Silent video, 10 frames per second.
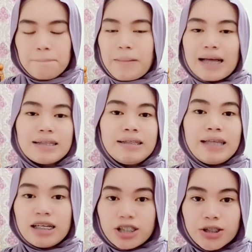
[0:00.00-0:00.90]
But
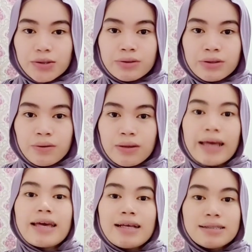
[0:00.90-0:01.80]
they just don't know
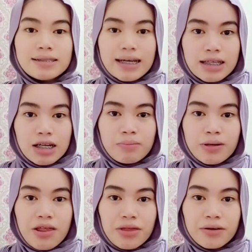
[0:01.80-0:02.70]
like inside the
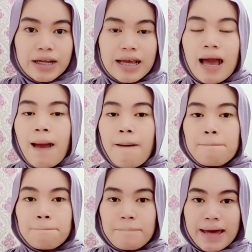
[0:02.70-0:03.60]
laboratory,
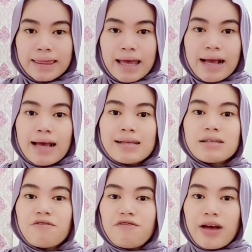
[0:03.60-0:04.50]
MedTech is
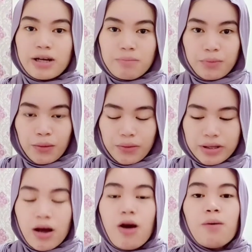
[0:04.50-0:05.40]
very broad.
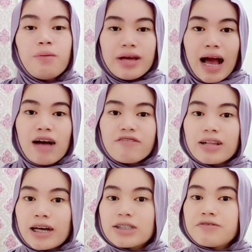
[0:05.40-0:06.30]
We have a
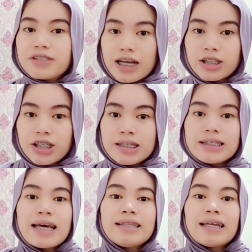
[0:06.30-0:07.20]
lot of sections
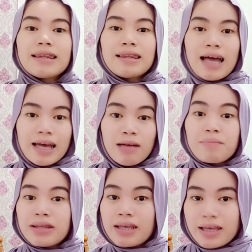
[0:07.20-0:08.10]
and the TAE
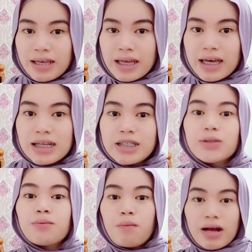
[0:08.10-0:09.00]
pati EE is
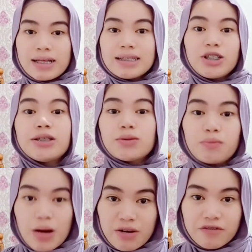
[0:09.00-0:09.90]
just one. It's just
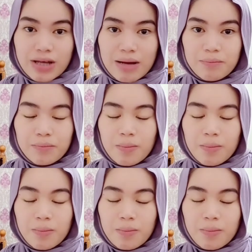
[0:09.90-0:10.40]
one of them.